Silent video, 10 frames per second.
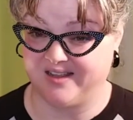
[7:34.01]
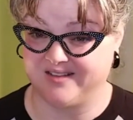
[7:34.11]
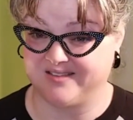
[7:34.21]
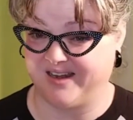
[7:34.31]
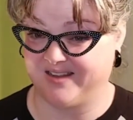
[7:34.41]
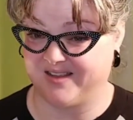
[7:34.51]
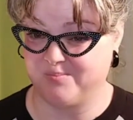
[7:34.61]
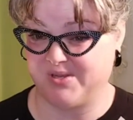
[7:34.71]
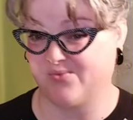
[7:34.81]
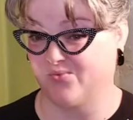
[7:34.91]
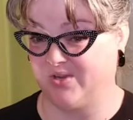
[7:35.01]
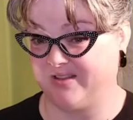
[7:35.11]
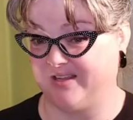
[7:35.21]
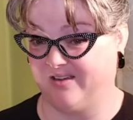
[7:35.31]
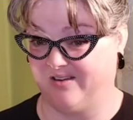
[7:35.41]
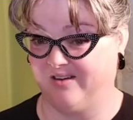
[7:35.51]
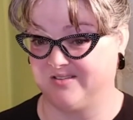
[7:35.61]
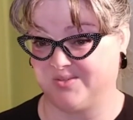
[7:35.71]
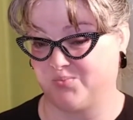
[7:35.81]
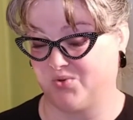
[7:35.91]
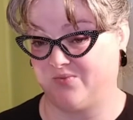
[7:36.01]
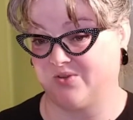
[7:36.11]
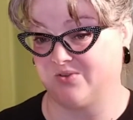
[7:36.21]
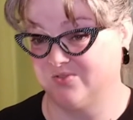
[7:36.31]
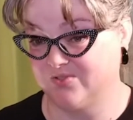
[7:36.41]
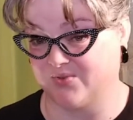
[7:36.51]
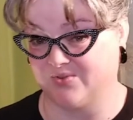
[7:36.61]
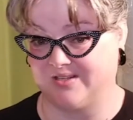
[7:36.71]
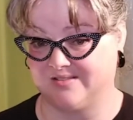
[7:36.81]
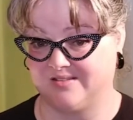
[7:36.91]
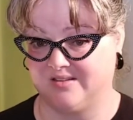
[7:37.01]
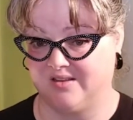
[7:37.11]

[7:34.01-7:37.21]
is that it can be really hard to prove their usefulness.